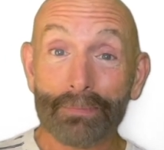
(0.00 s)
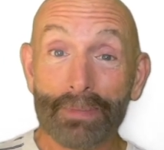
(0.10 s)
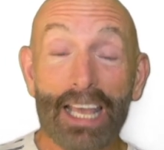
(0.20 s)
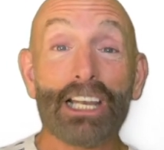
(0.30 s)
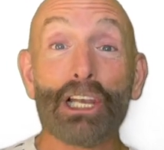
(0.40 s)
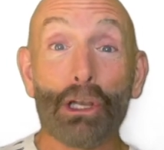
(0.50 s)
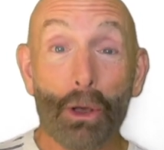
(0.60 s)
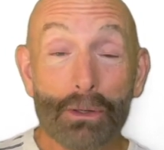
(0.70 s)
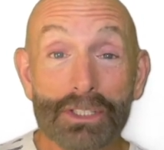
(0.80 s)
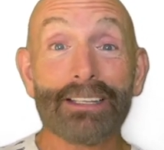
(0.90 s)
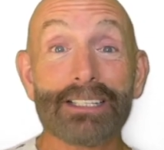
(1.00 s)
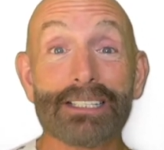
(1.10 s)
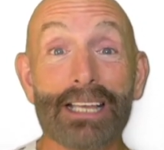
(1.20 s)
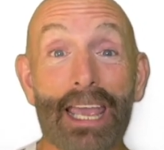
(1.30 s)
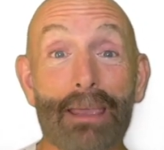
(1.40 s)
It looks the
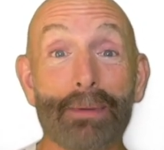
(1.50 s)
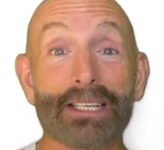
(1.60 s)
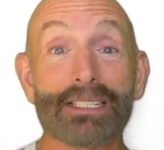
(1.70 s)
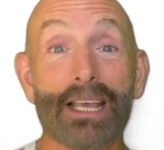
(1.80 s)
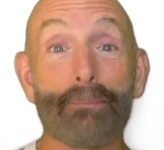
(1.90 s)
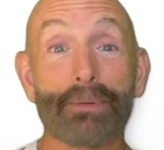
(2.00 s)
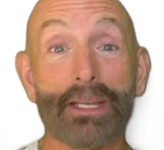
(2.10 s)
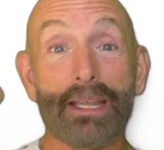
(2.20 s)
same except